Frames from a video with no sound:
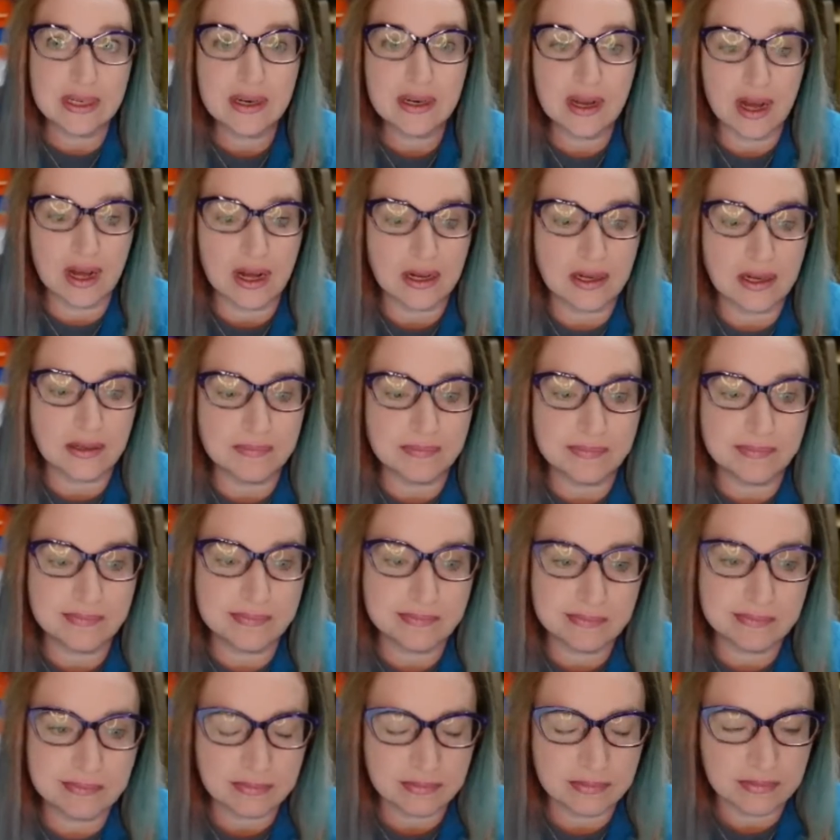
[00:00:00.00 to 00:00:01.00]
it. Um,
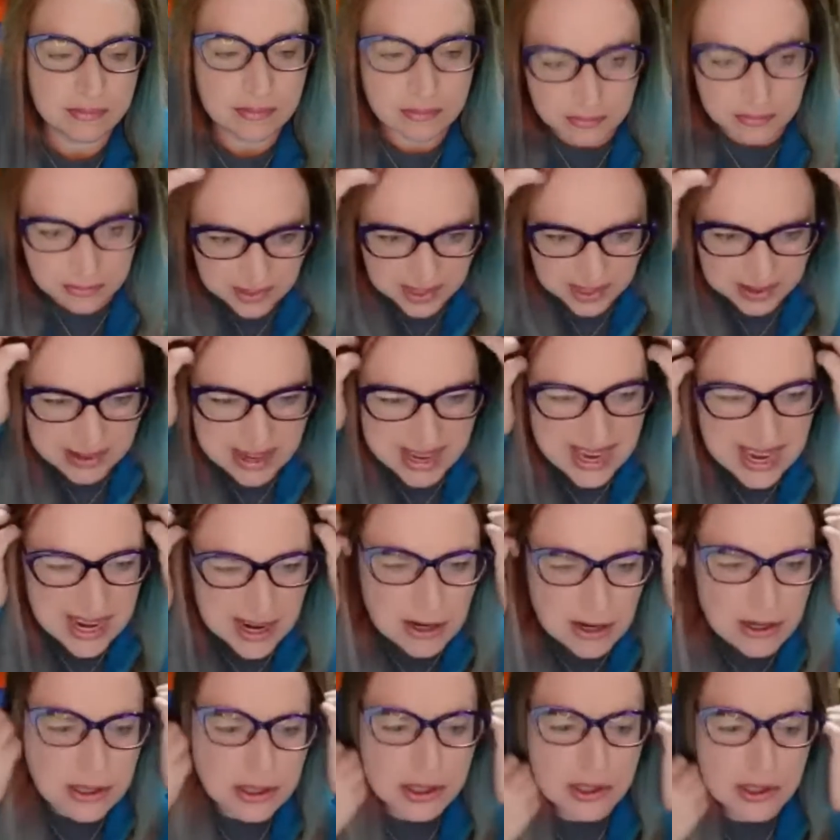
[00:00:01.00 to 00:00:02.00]
my
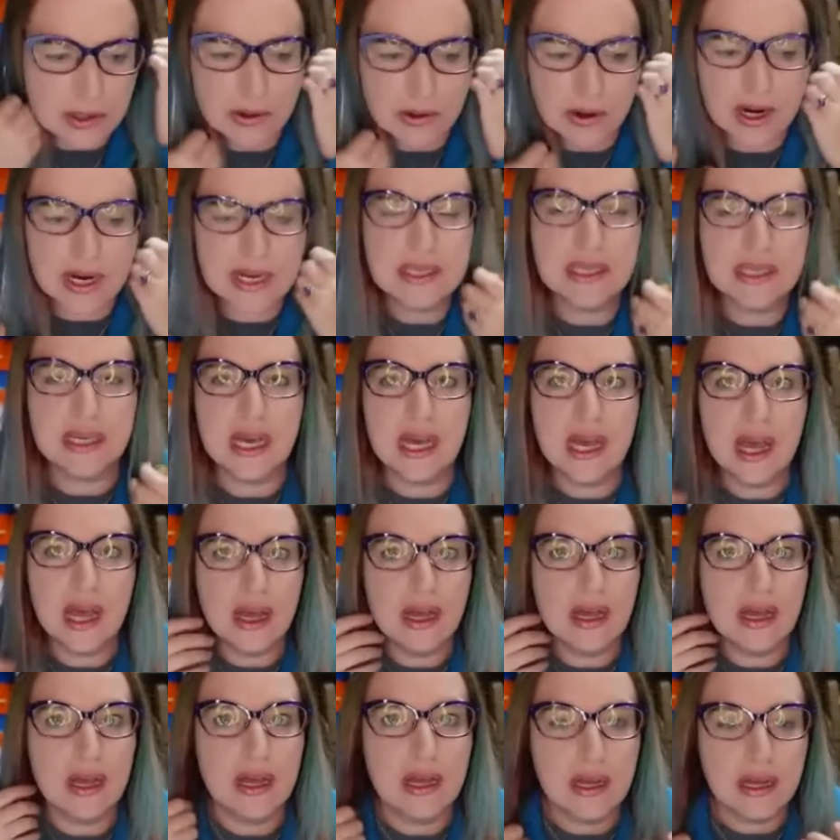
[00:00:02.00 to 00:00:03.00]
hair is so crazy.
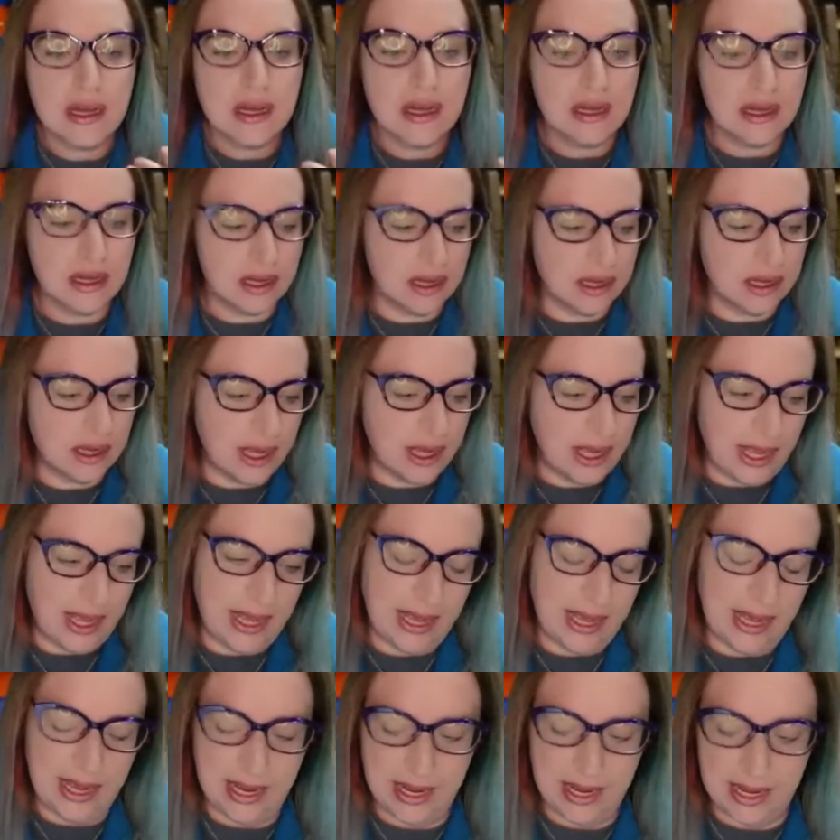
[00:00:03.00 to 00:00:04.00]

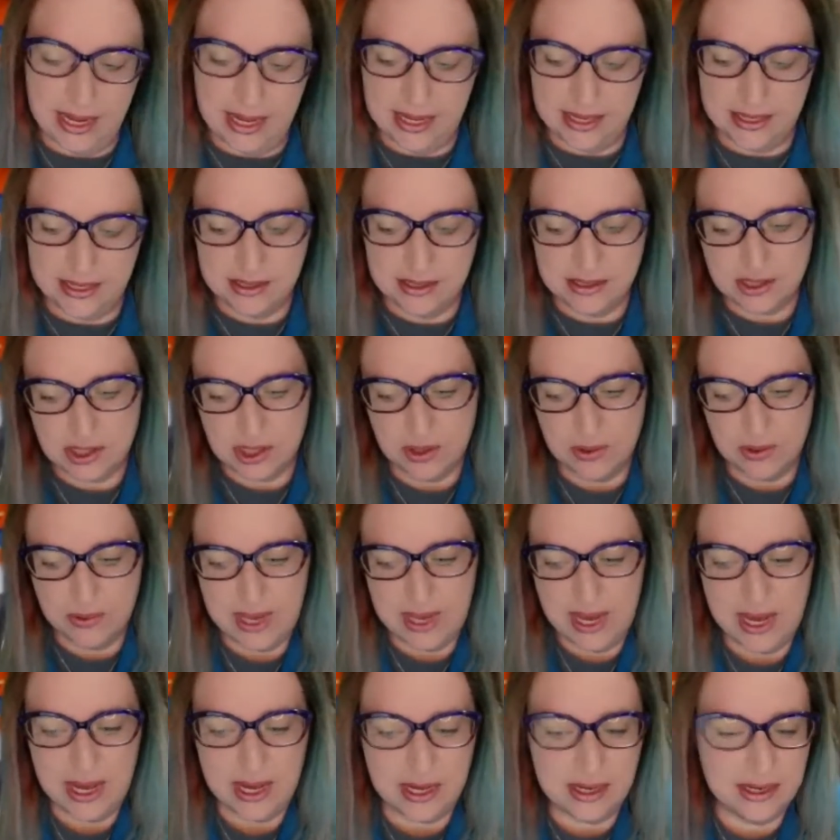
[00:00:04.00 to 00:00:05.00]
Either. And so
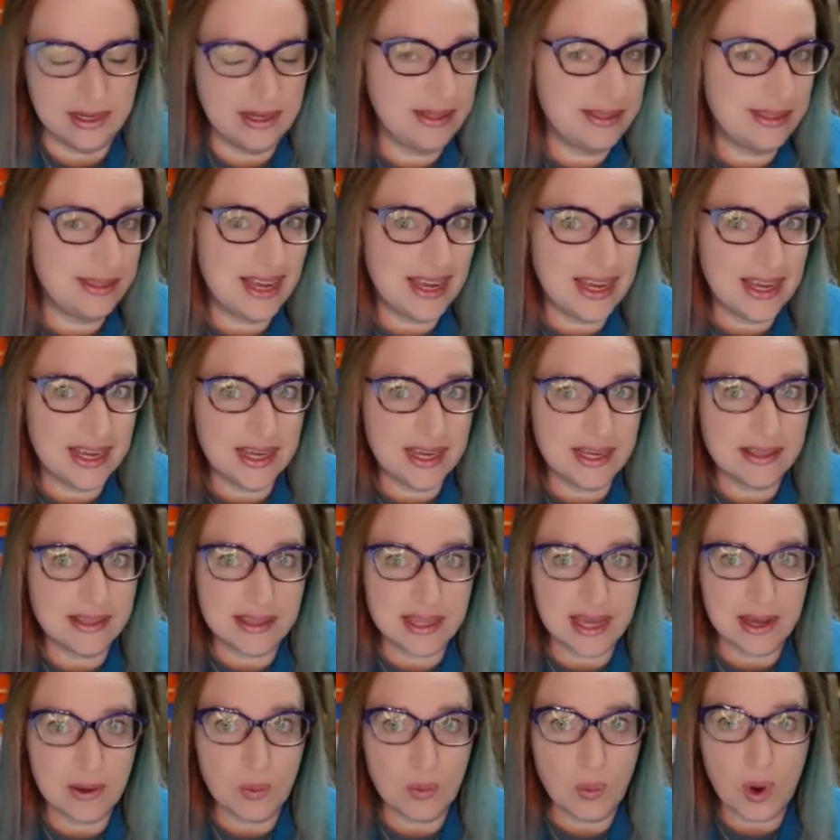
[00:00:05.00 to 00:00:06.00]
yeah, they
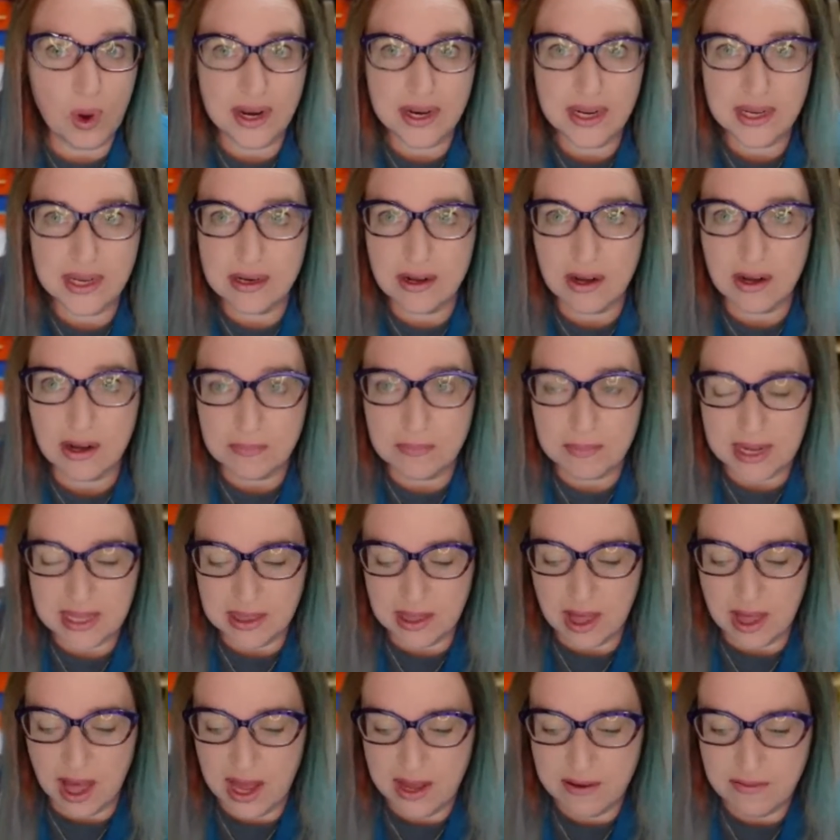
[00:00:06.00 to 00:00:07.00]
they won it on
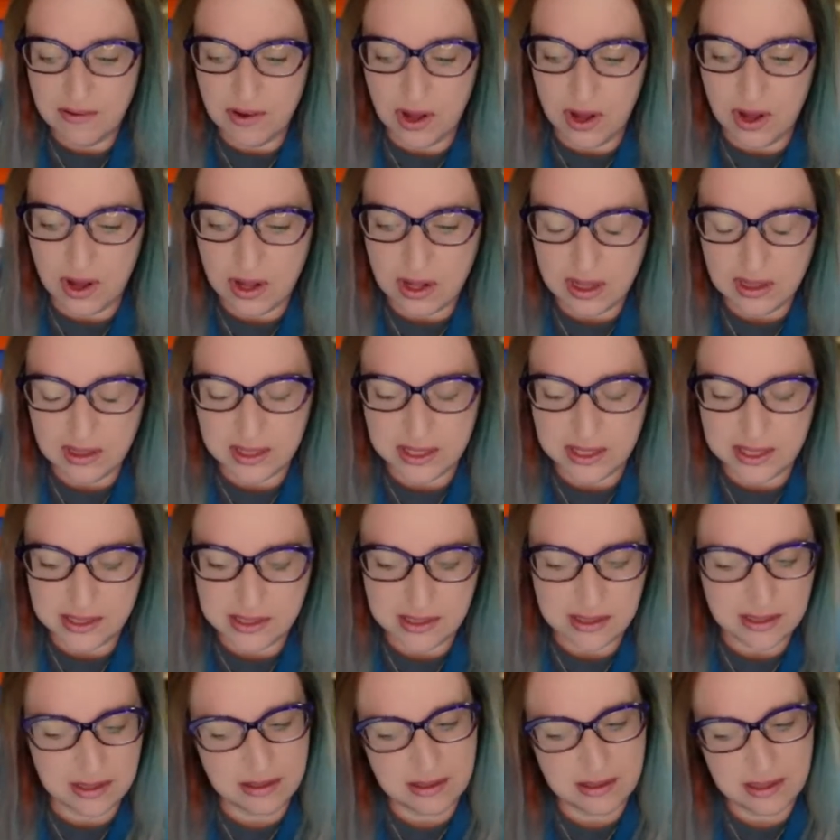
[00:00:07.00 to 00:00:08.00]
my live haul
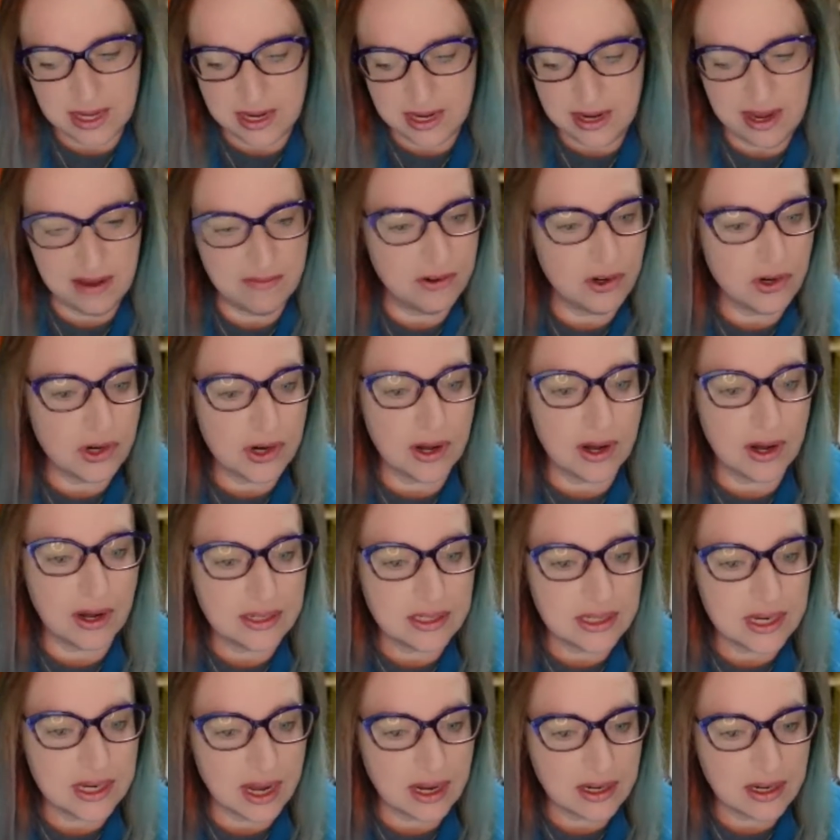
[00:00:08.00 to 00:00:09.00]
and they never
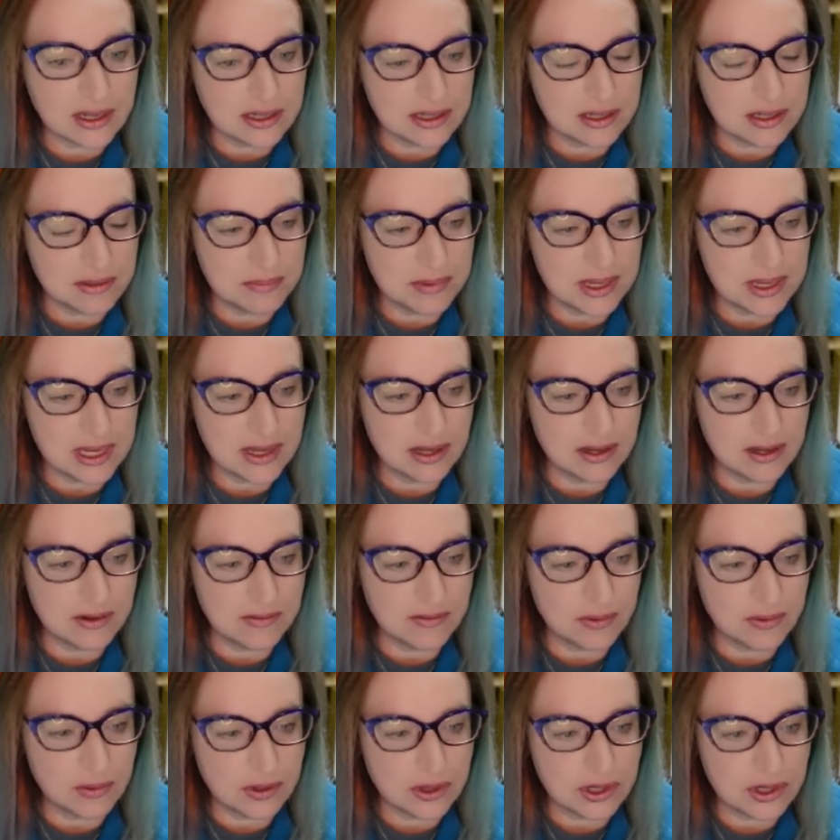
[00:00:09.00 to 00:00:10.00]
contacted me,
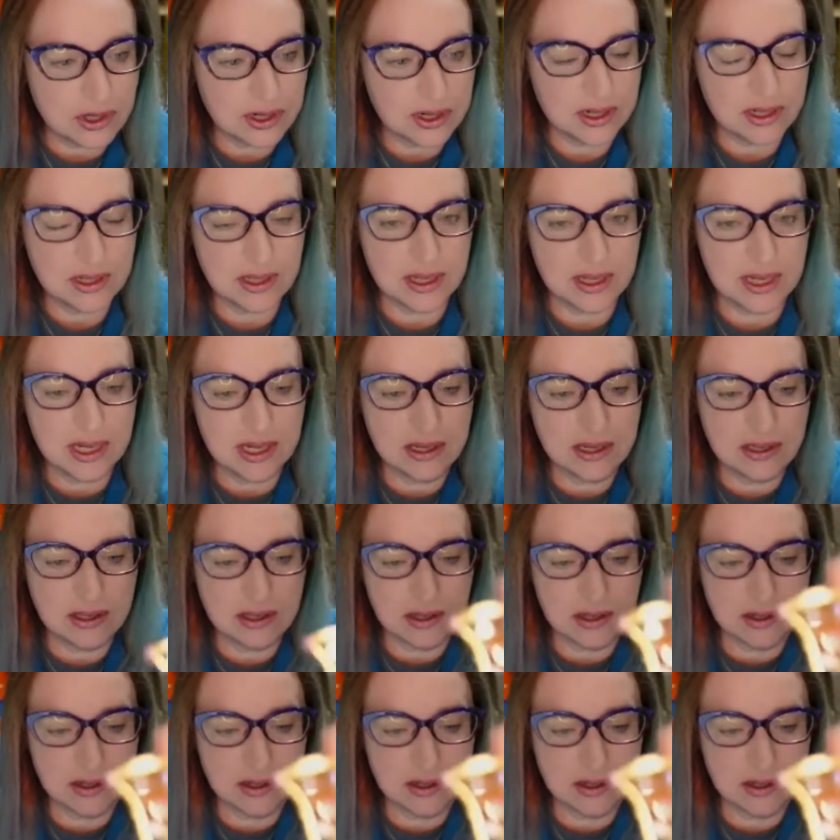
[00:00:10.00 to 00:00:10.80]
unfortunately.